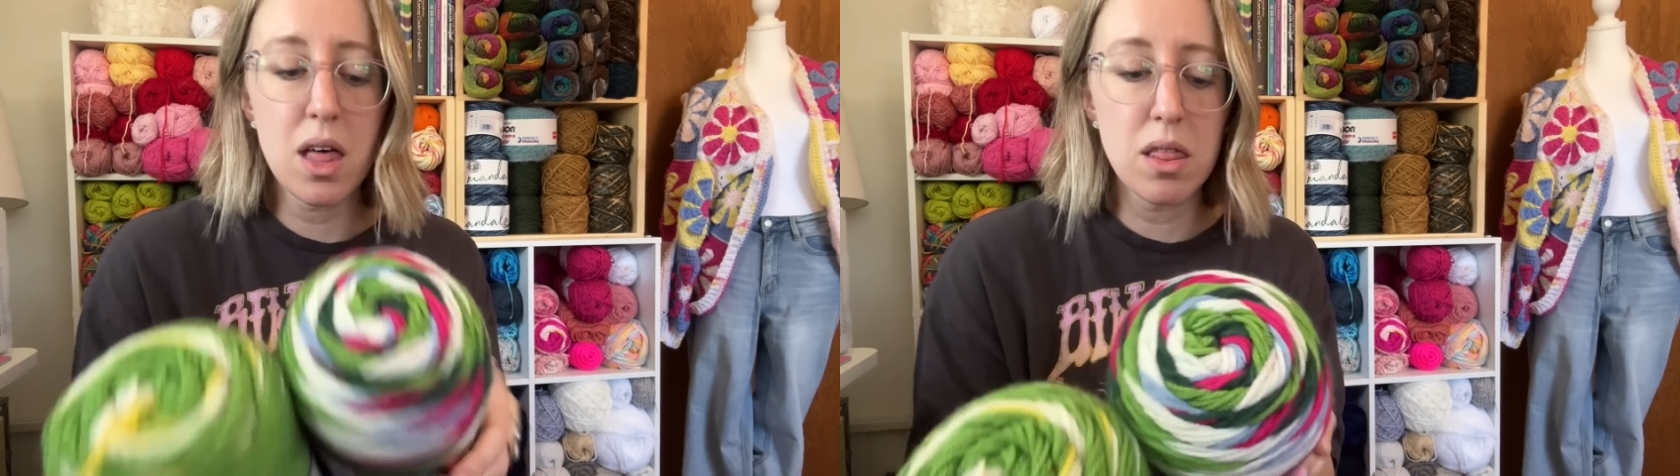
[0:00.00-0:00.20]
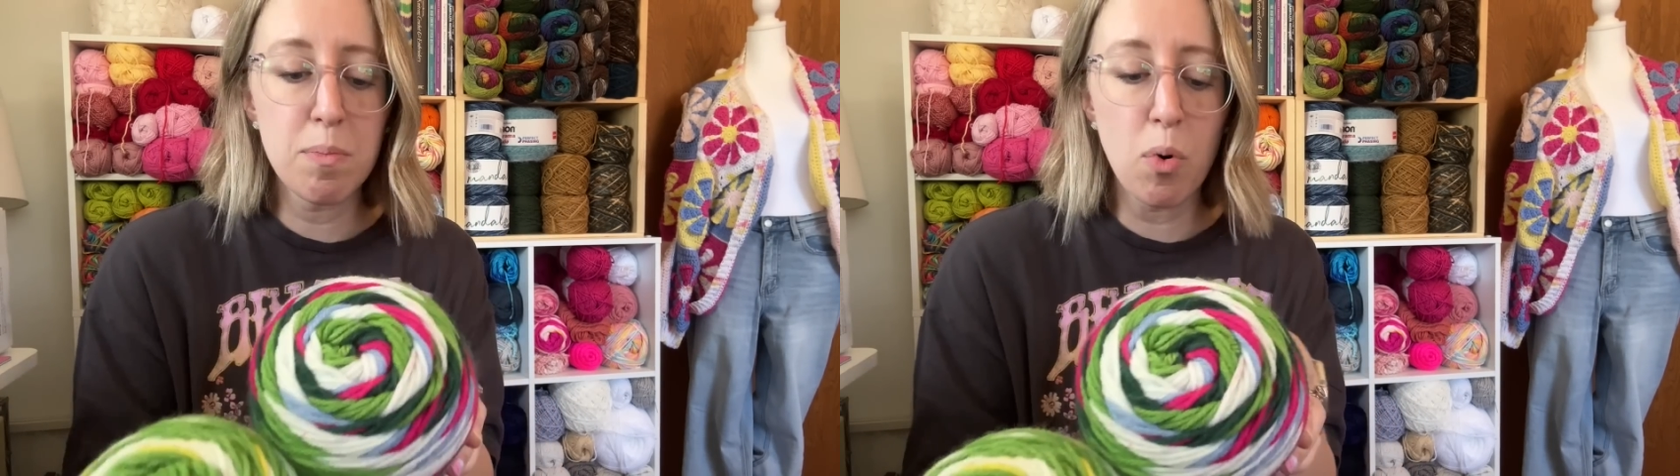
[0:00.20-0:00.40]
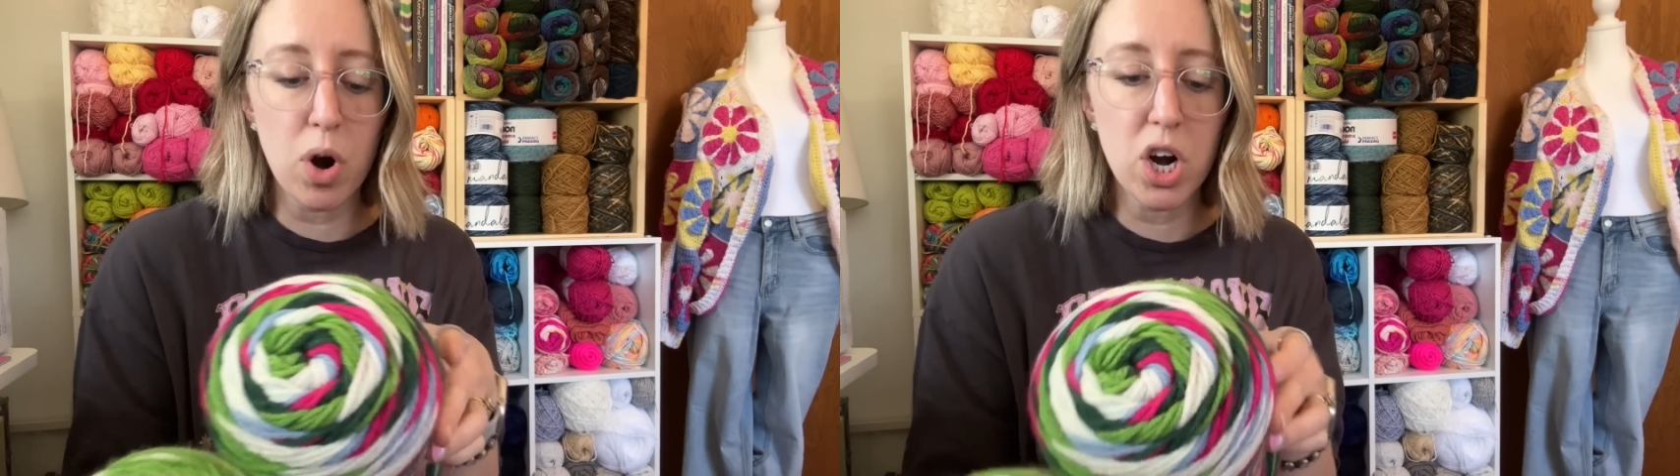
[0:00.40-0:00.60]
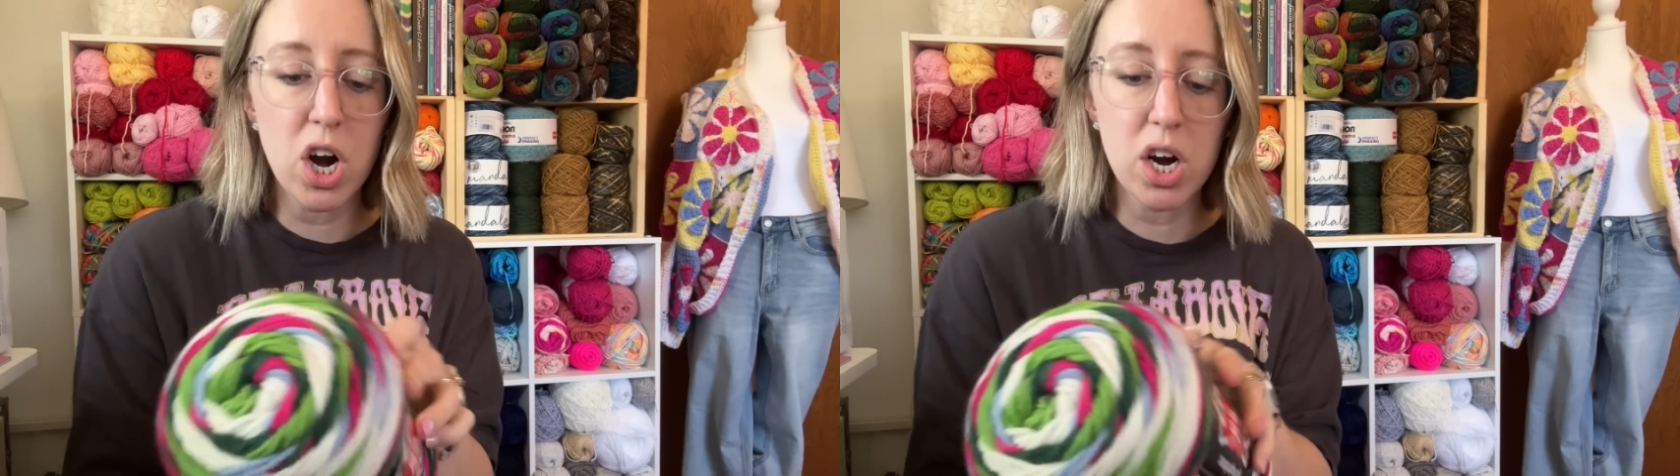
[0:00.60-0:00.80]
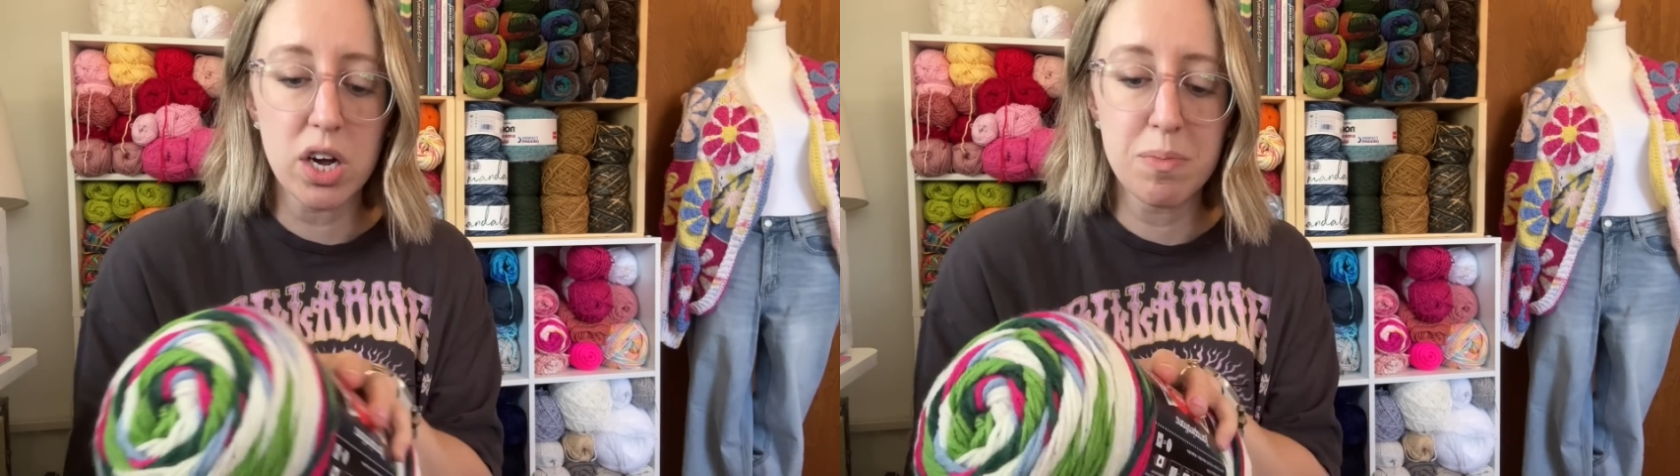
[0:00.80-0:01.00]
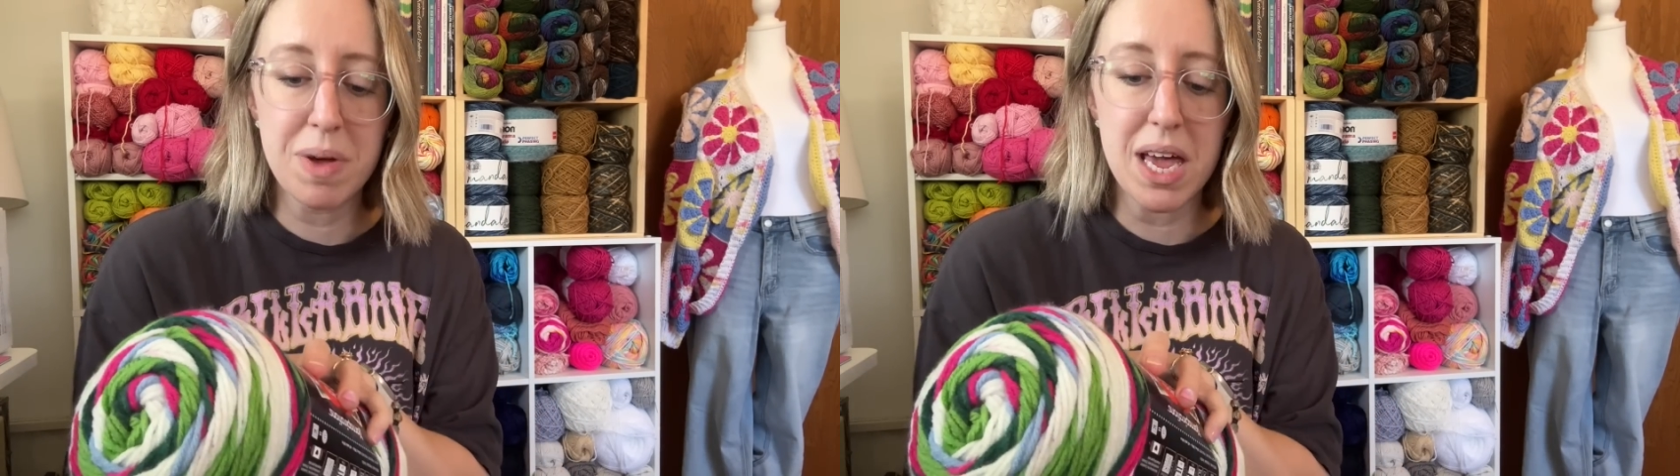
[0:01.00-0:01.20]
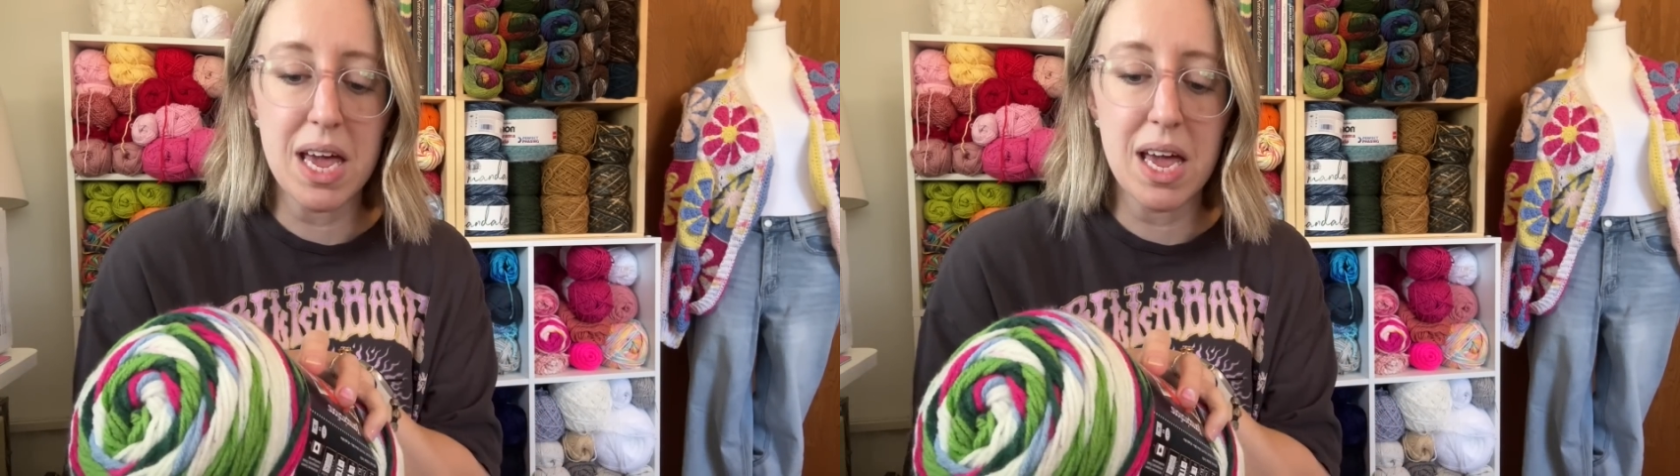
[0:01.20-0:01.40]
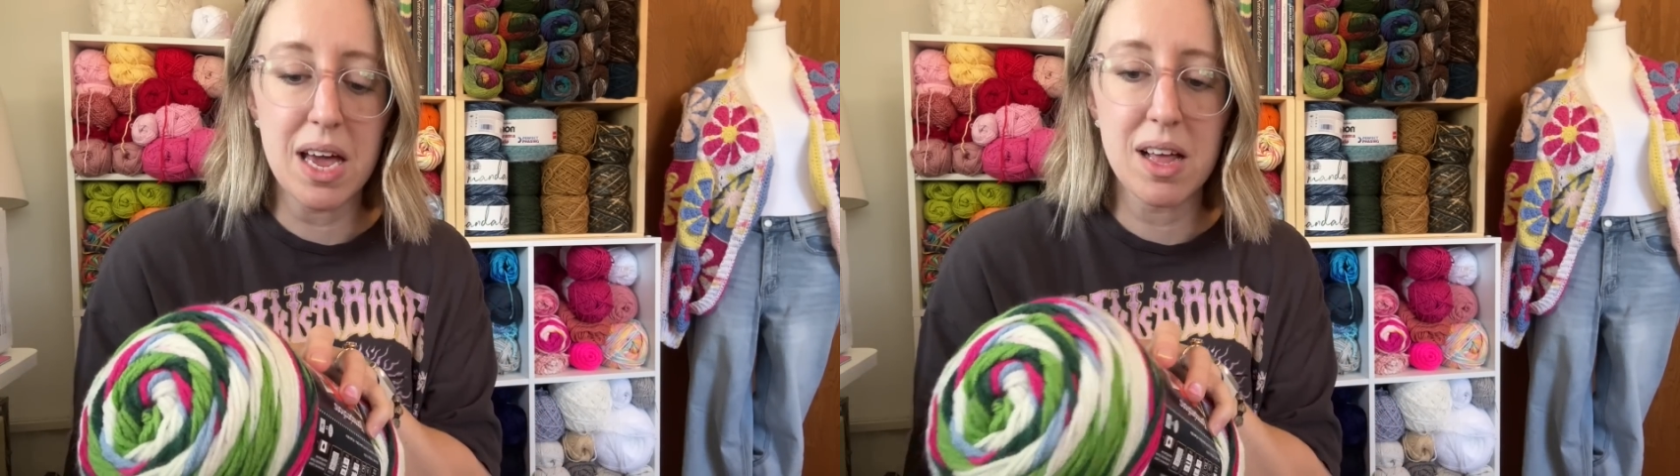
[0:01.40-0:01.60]
the border could
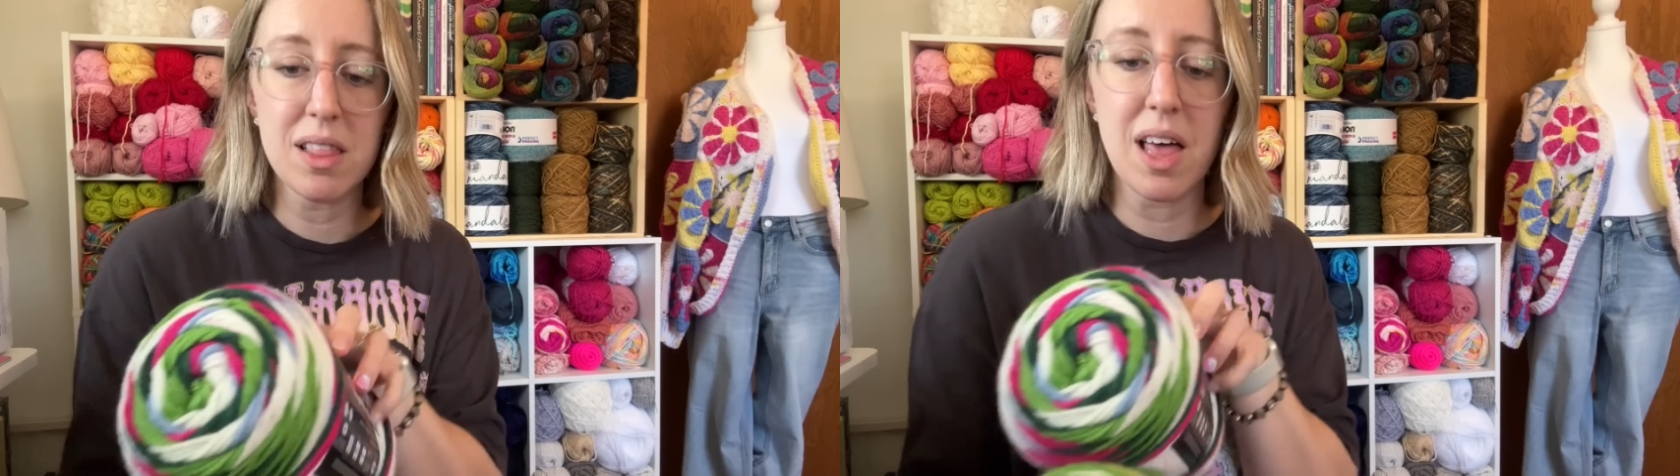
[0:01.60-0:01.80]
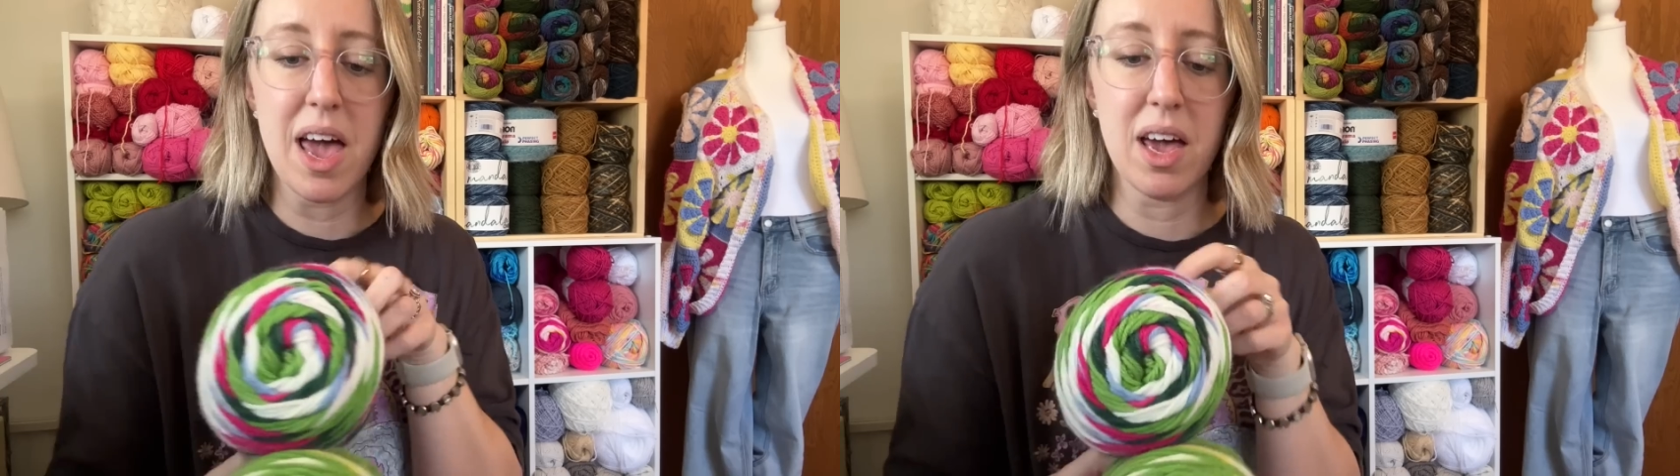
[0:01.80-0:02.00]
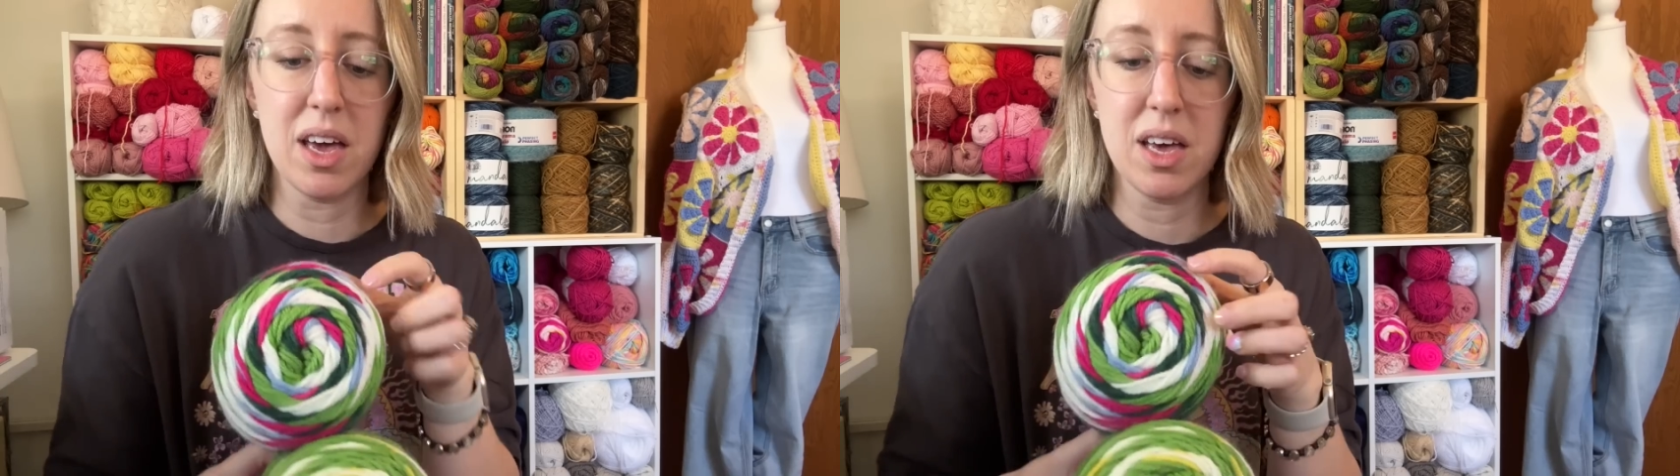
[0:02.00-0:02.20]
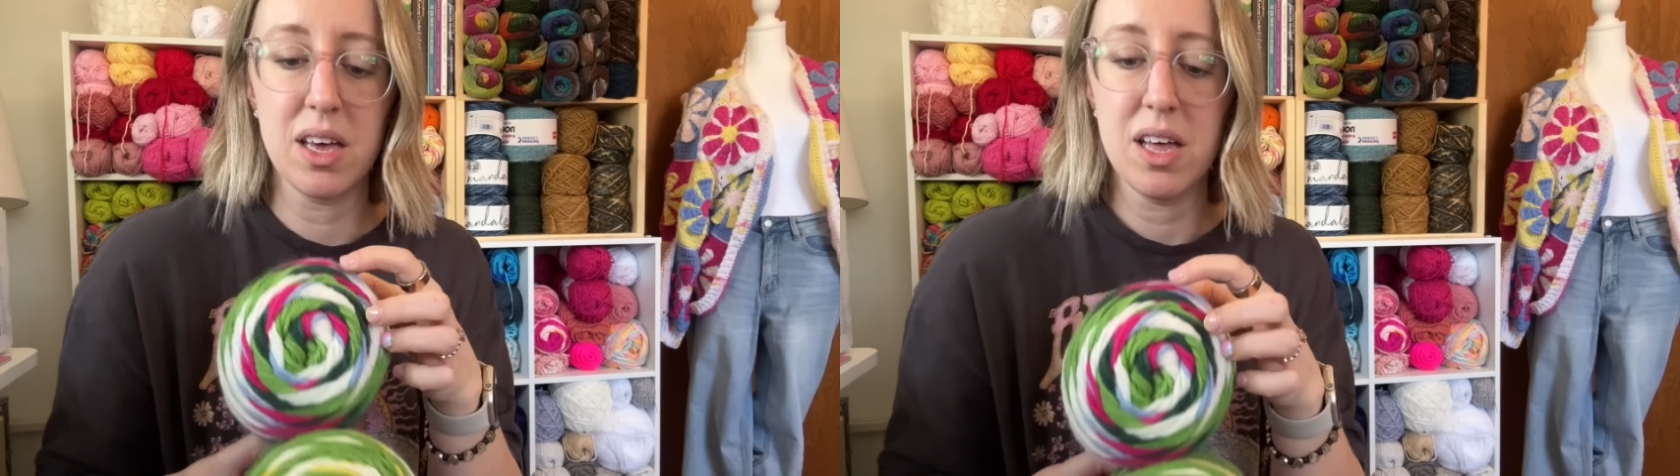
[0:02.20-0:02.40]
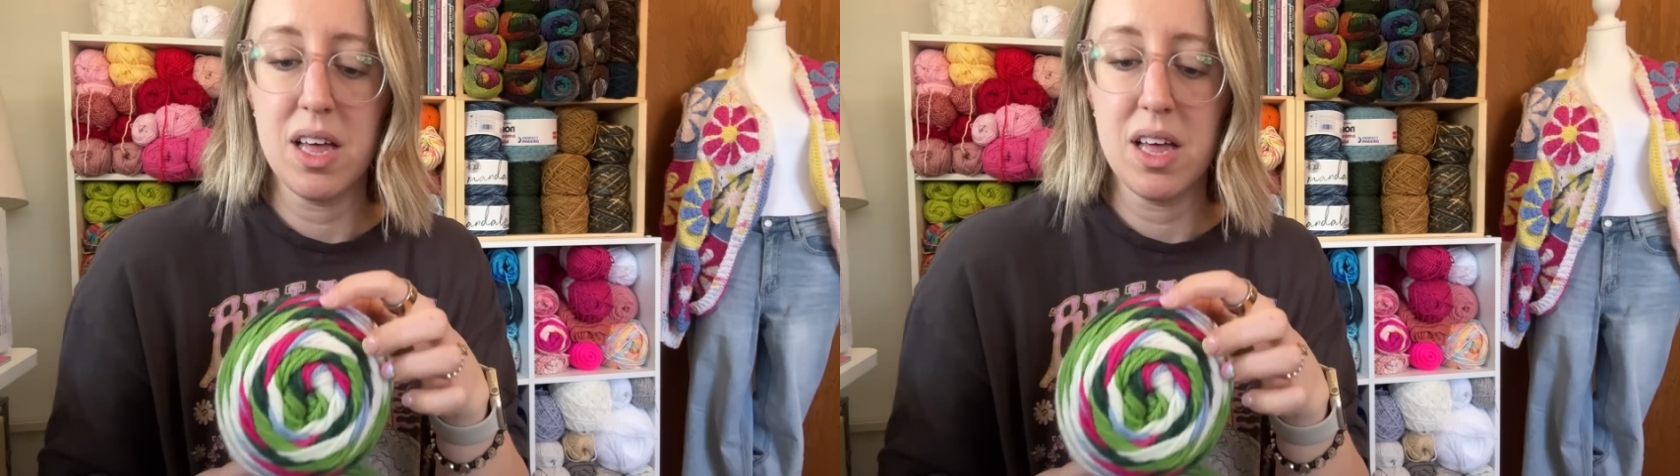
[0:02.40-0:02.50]
be like